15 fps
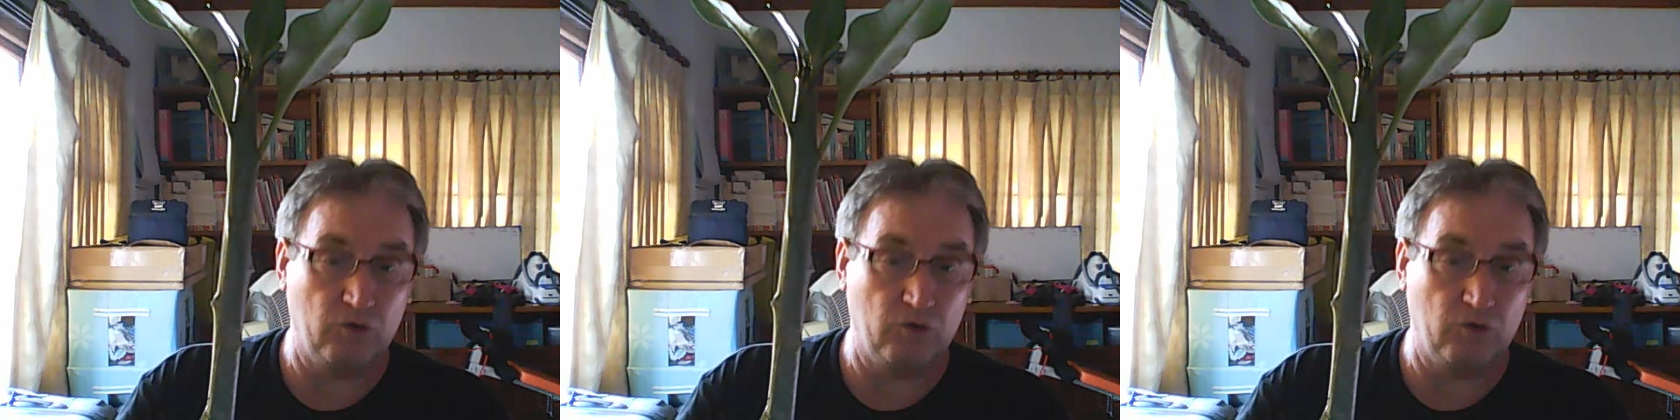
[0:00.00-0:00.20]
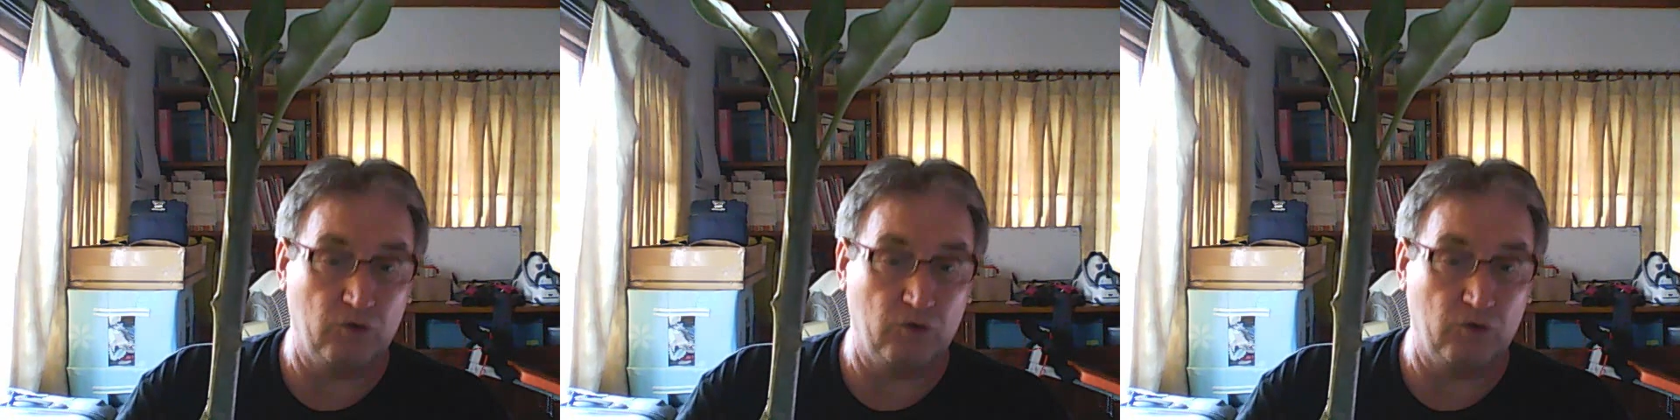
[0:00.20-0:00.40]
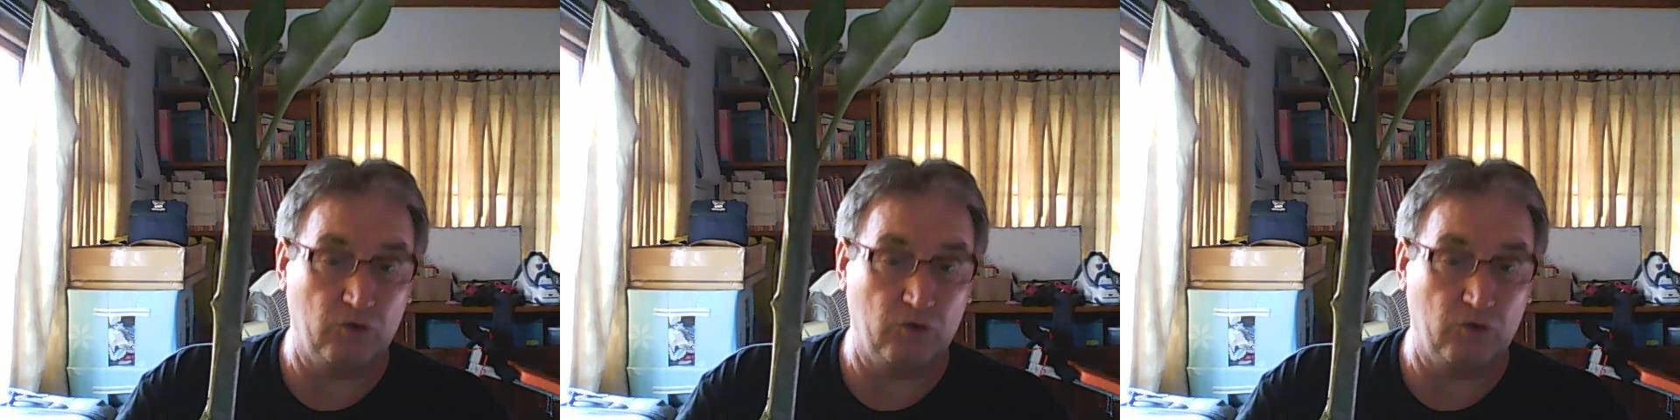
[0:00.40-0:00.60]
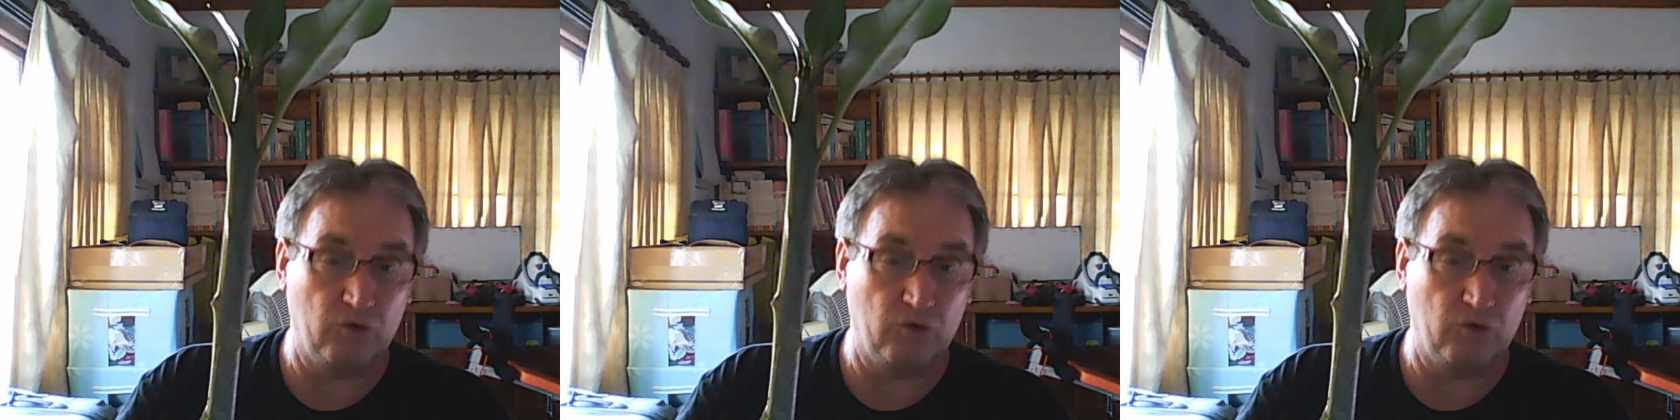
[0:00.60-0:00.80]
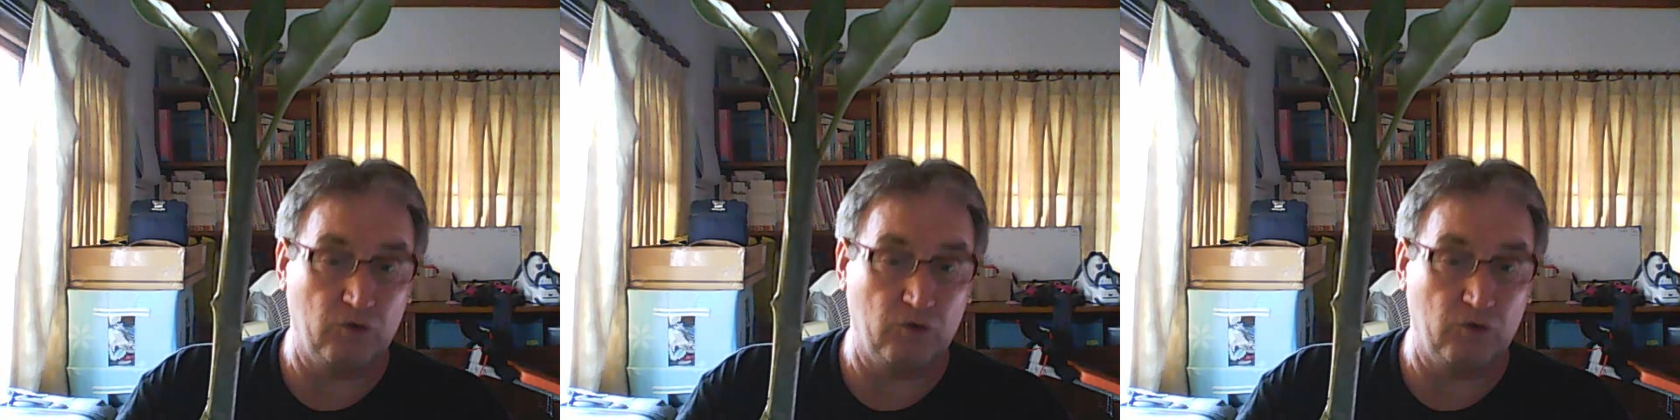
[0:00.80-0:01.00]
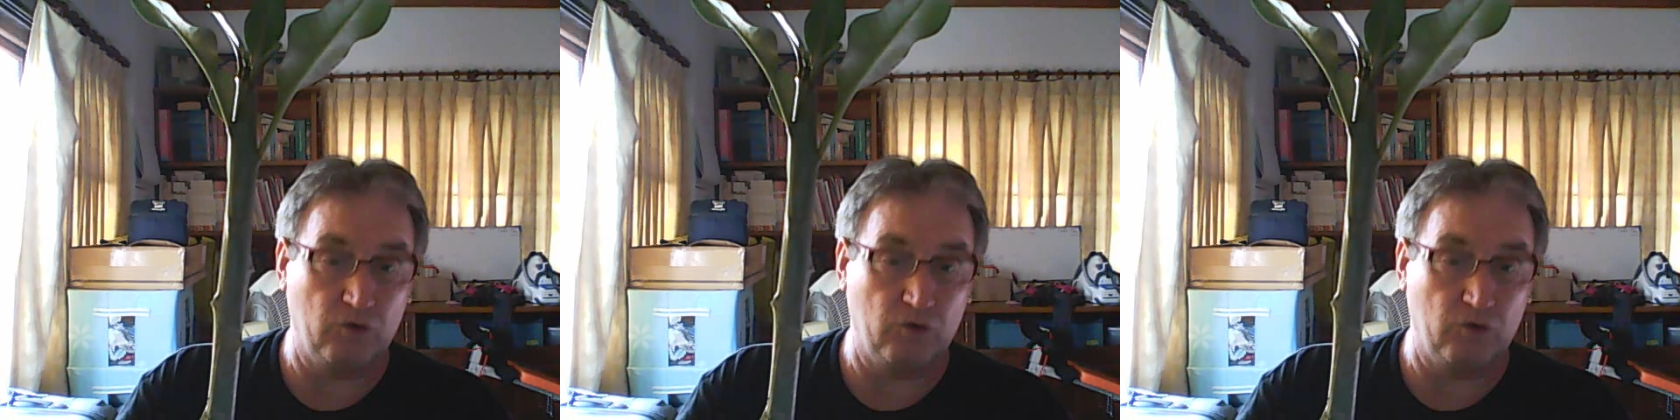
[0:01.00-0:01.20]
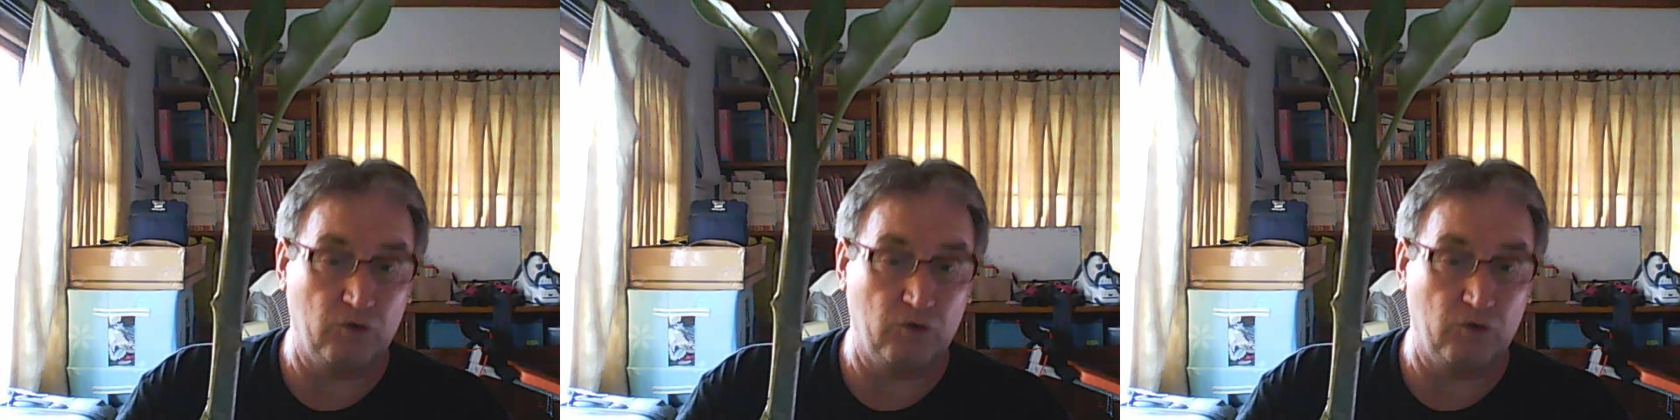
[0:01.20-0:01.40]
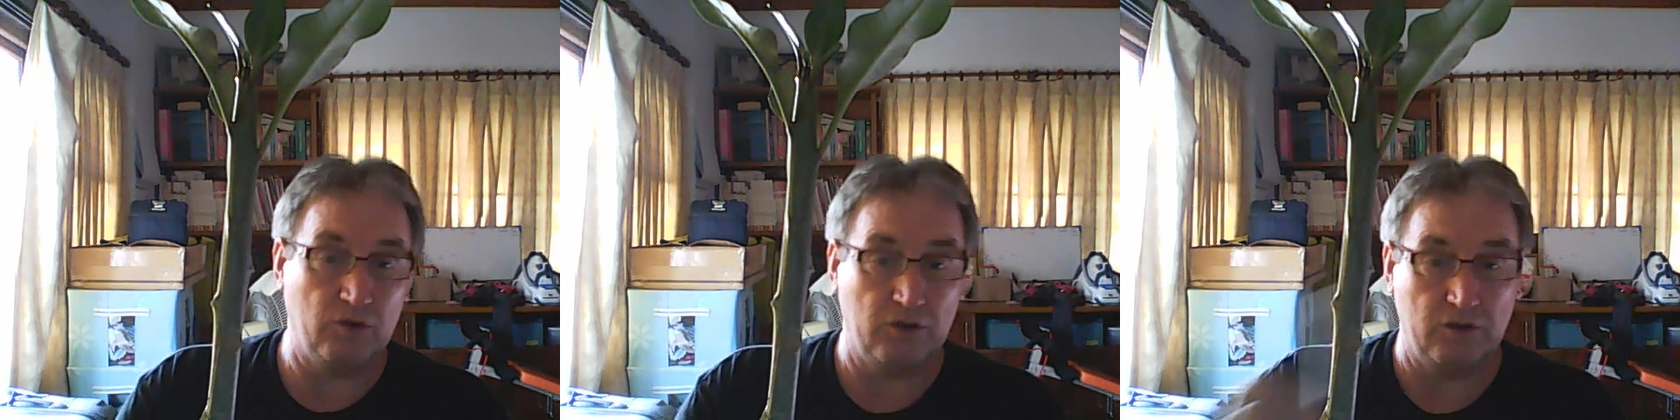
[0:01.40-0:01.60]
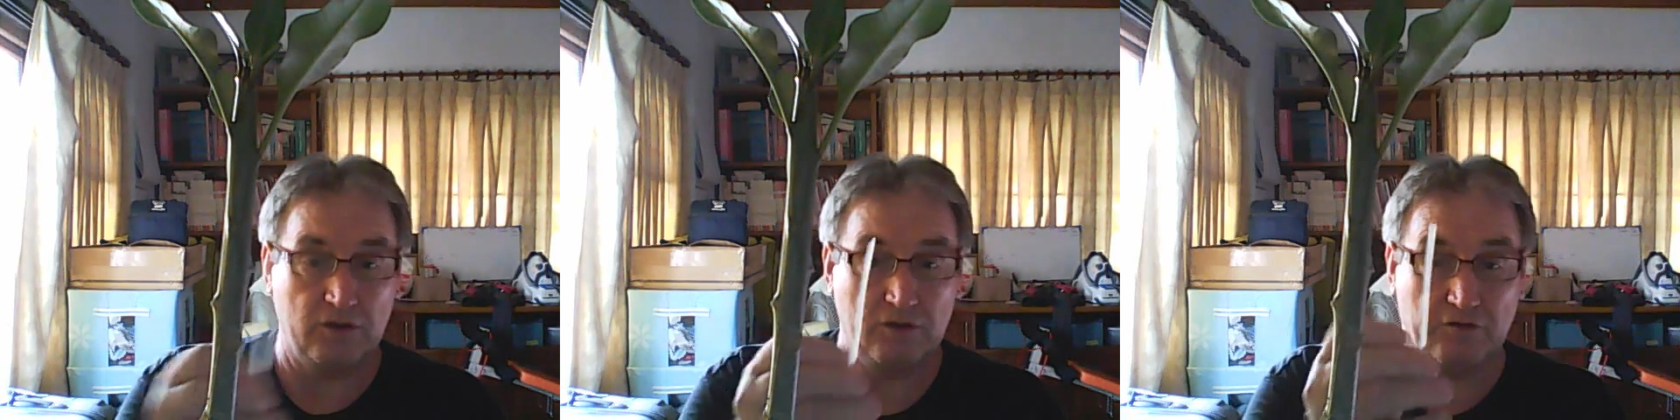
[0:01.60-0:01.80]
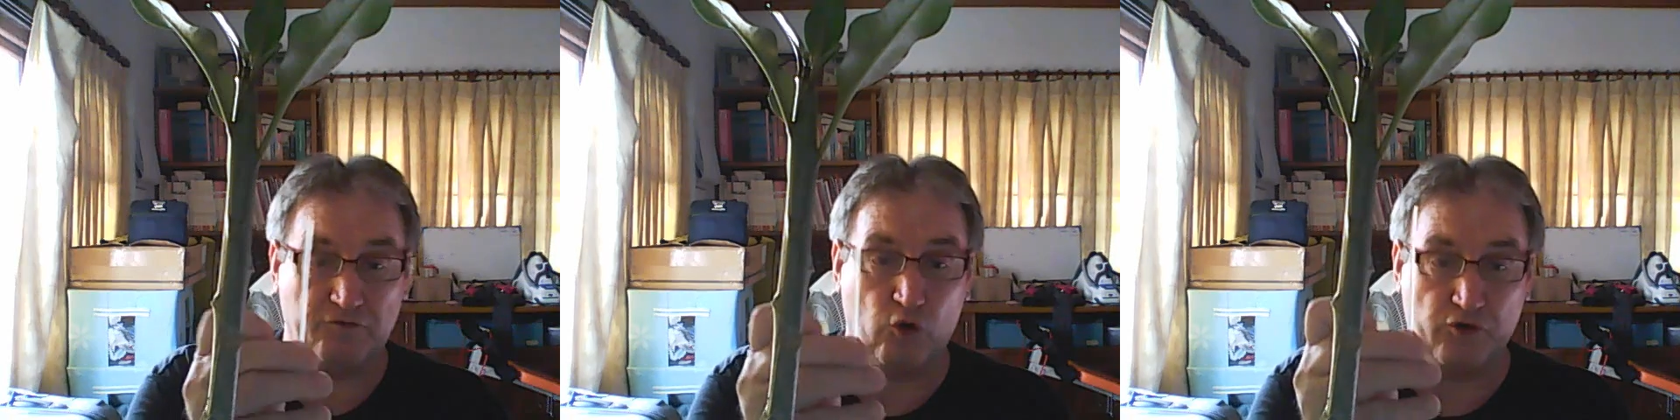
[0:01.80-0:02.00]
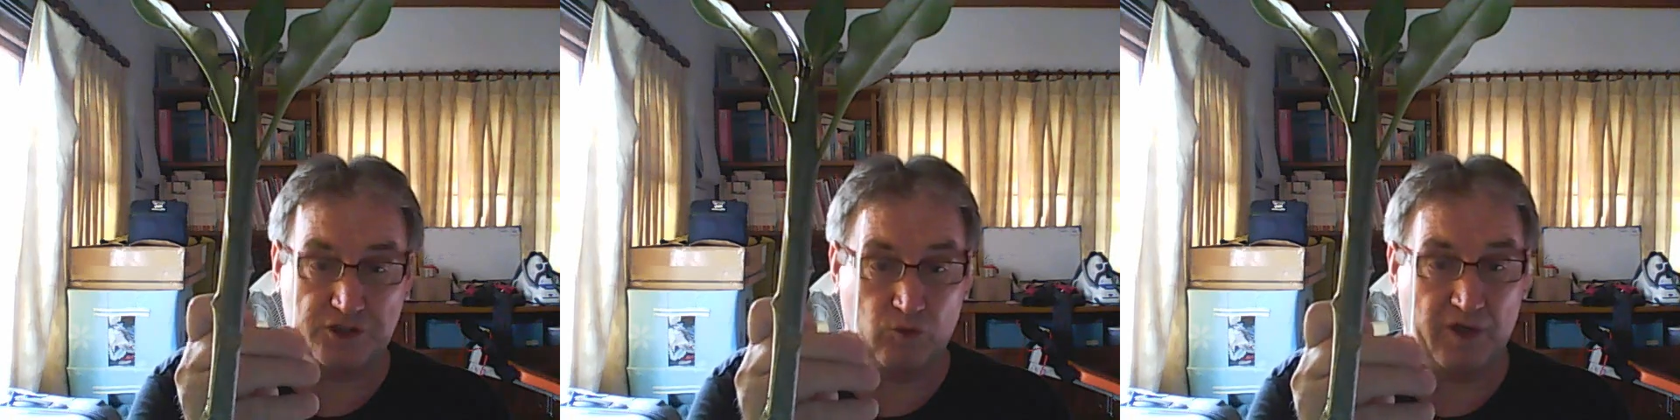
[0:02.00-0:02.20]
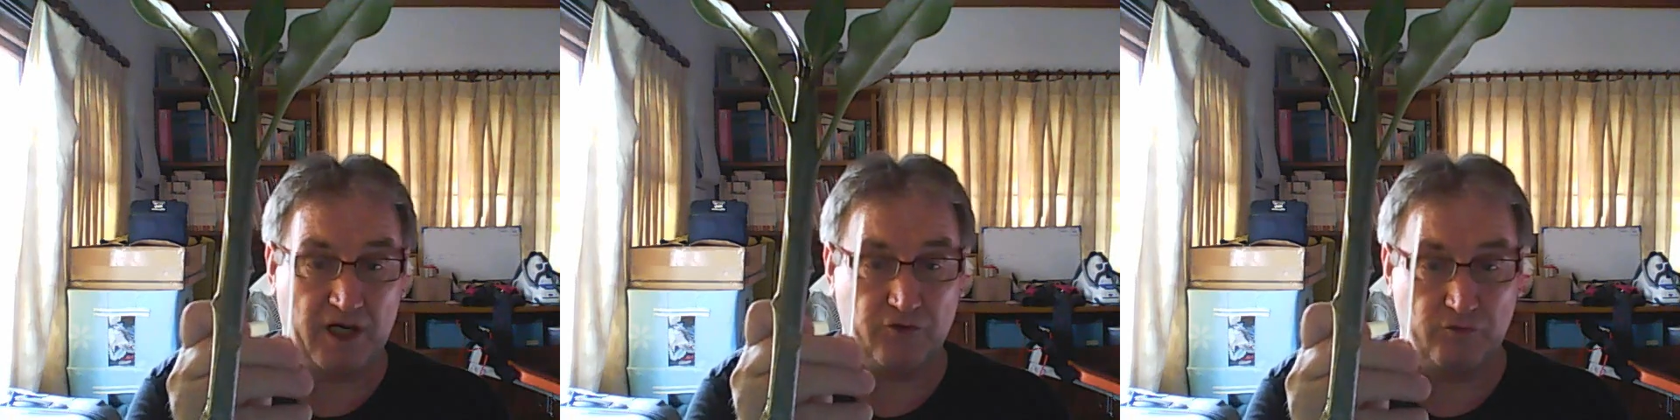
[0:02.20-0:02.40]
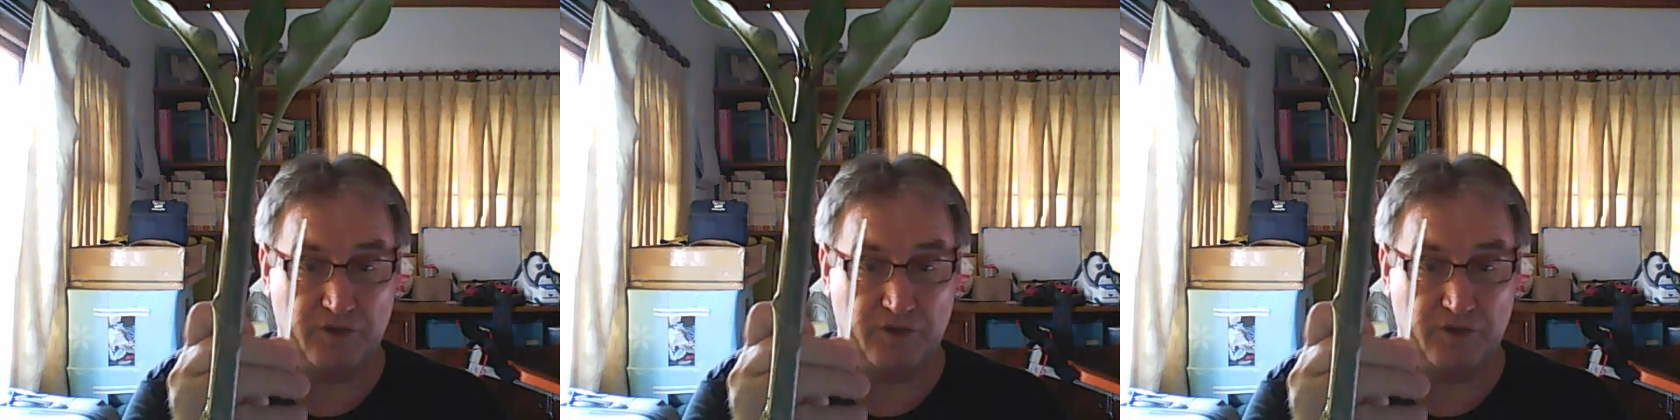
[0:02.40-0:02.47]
or the 4-inch or 100mm.